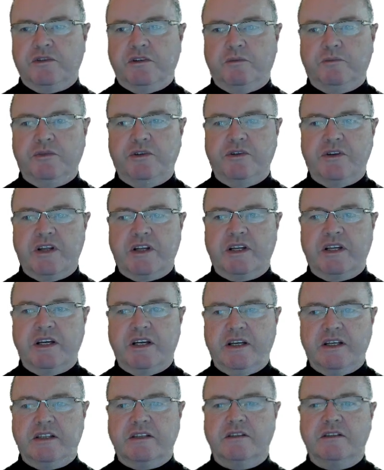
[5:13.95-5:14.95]
I'll do that
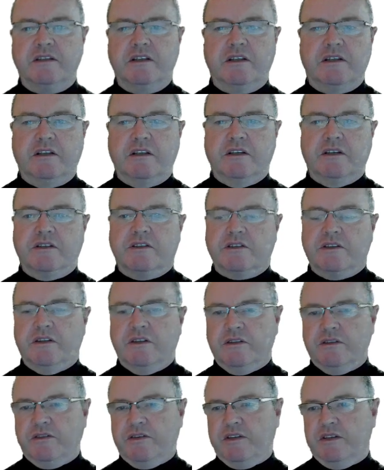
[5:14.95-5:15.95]
again, so
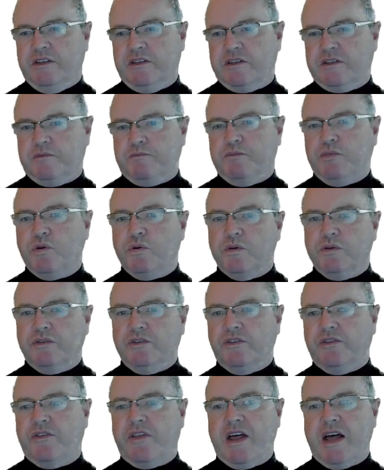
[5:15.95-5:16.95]
that it
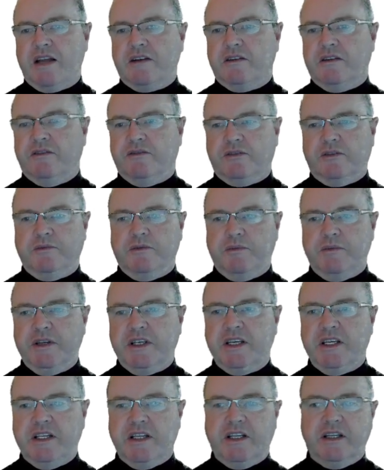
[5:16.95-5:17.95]
pauses that from the
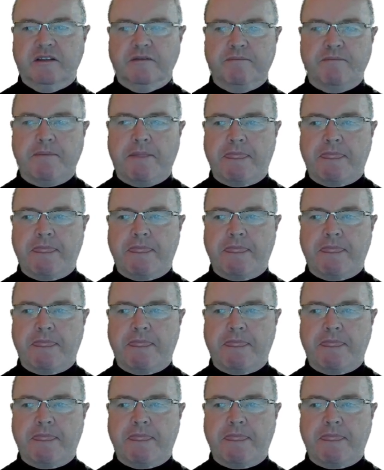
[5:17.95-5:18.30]
beginning